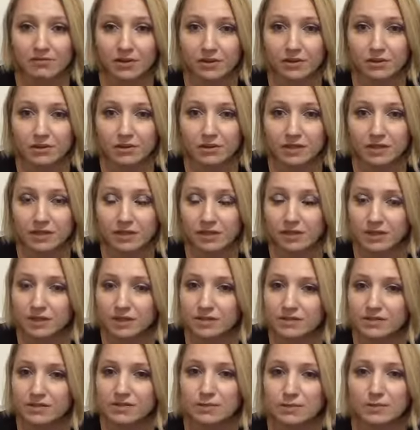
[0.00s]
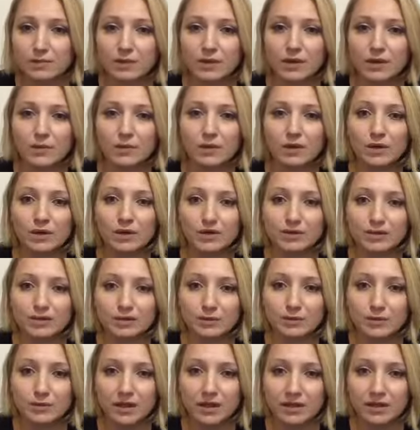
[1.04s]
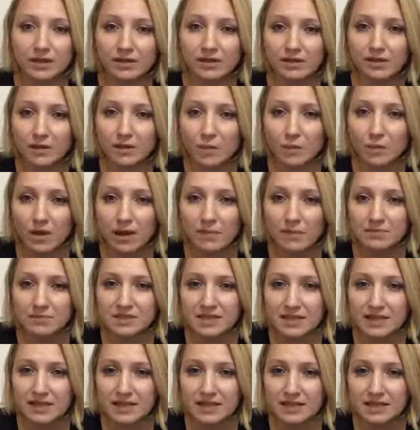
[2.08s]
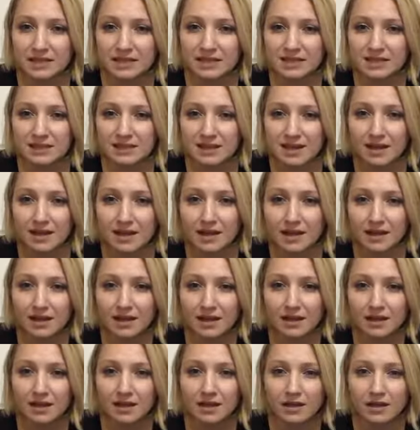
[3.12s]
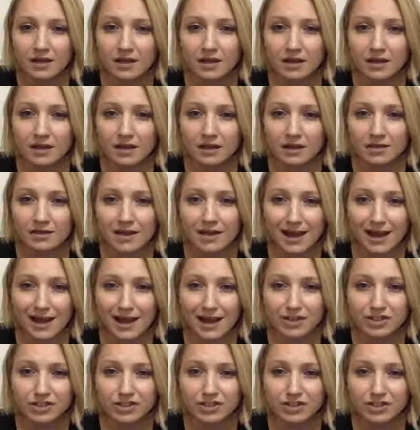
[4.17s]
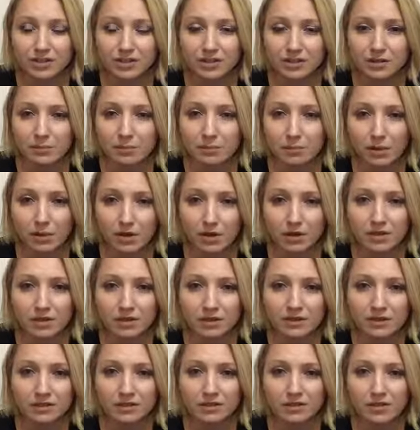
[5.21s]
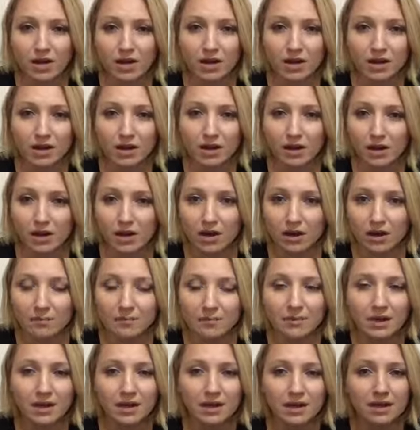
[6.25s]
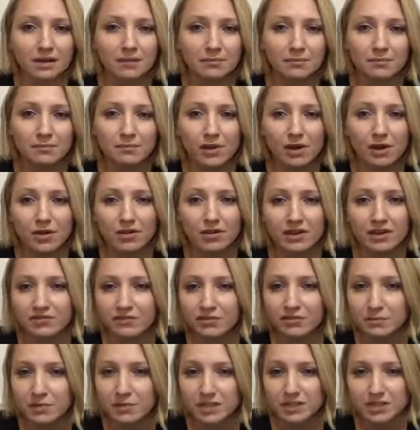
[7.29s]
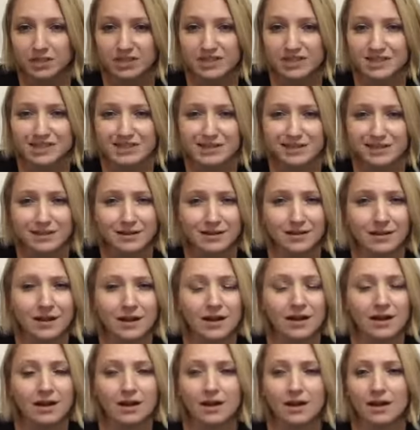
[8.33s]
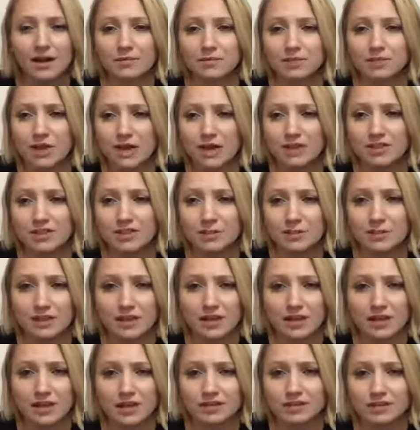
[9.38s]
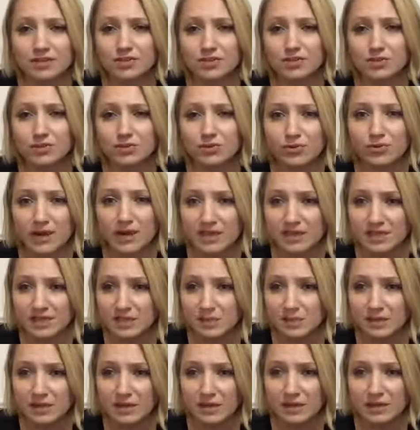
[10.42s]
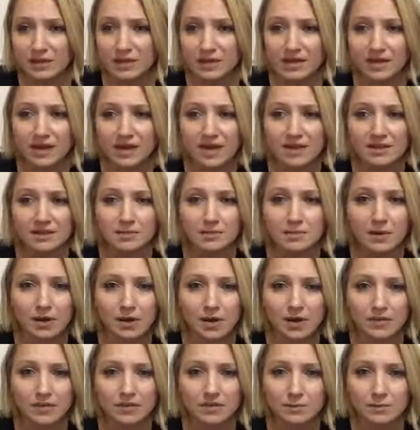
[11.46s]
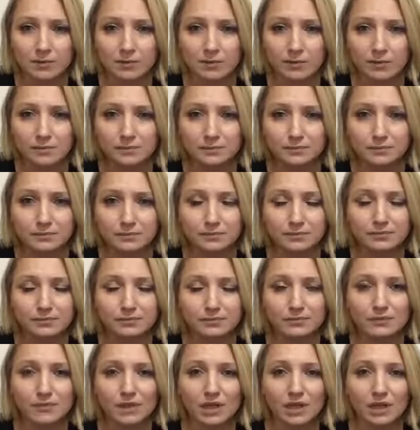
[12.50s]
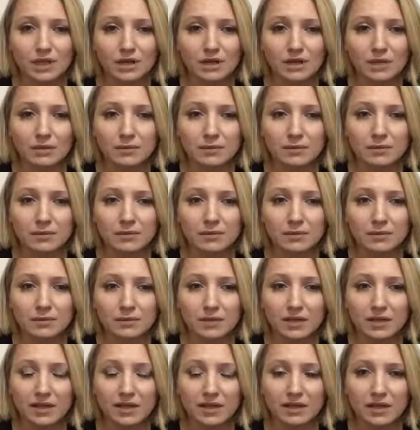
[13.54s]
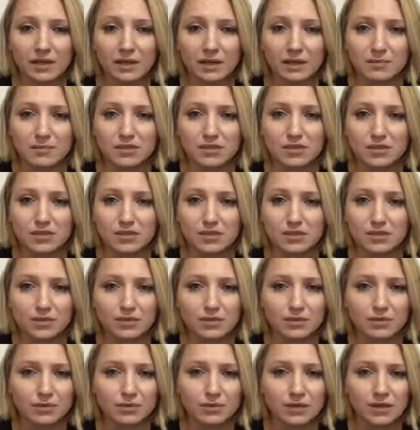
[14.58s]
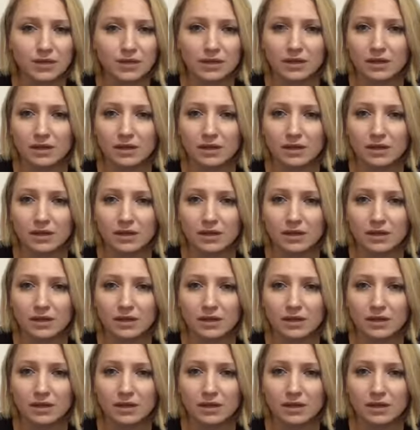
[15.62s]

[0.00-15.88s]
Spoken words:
coaching is what we're doing. The website is natalia-martin.com. All the information's there. I'm trying to be as transparent as possible when it comes to